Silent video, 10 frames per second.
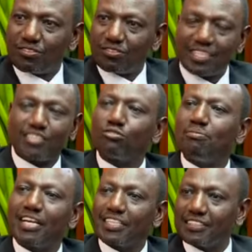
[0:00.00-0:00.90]
There is no
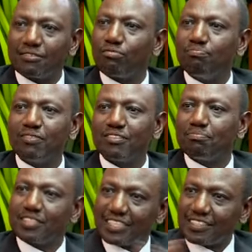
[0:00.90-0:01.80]
marriage of
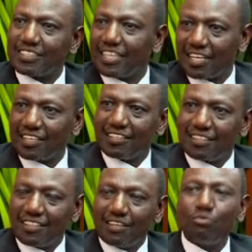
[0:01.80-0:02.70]
business here
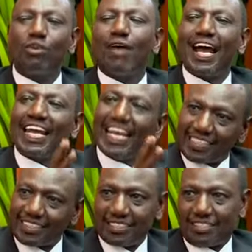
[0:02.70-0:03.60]
we were
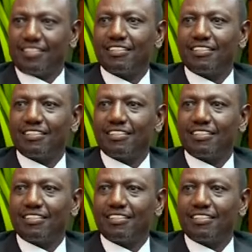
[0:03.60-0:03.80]
elected,